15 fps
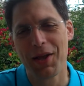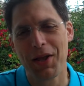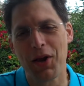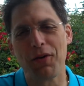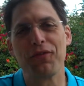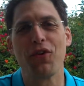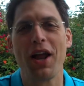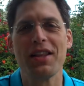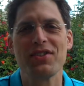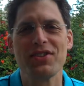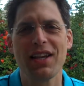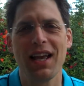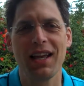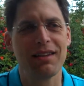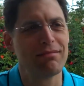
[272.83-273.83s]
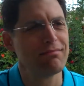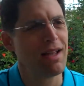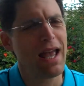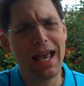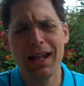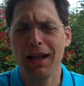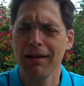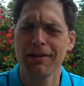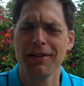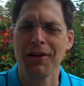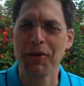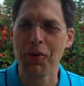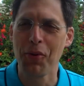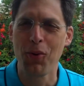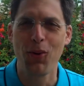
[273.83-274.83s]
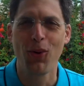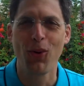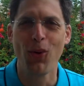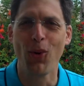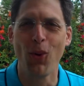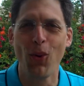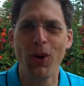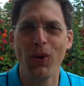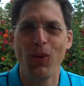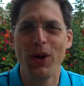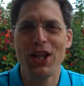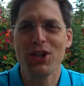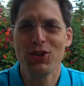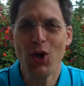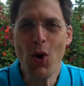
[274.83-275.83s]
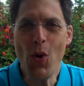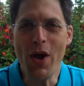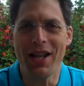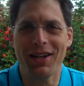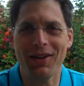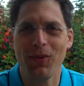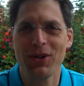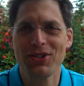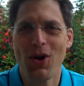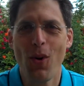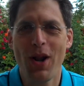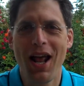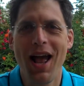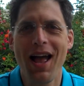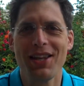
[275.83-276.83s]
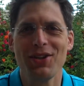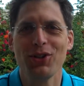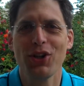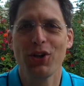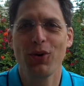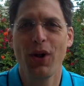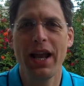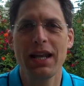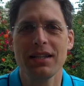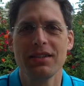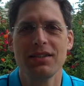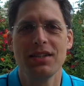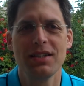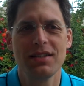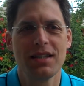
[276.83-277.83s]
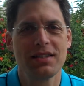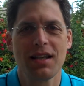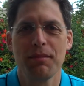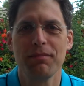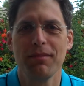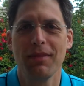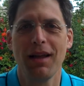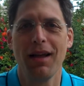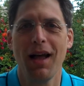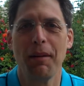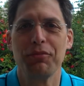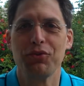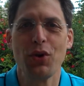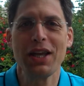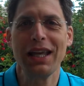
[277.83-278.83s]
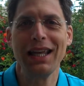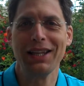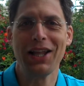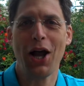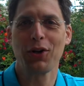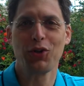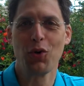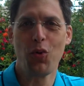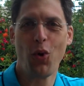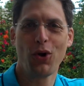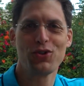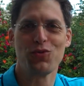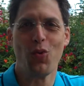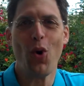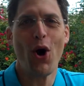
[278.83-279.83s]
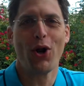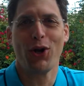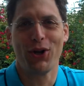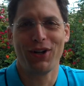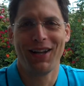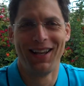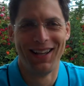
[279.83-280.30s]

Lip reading: Her friends say, Ada, what are you doing? What's going on? You look great. She says, I'm drinking Dr. Ward's water.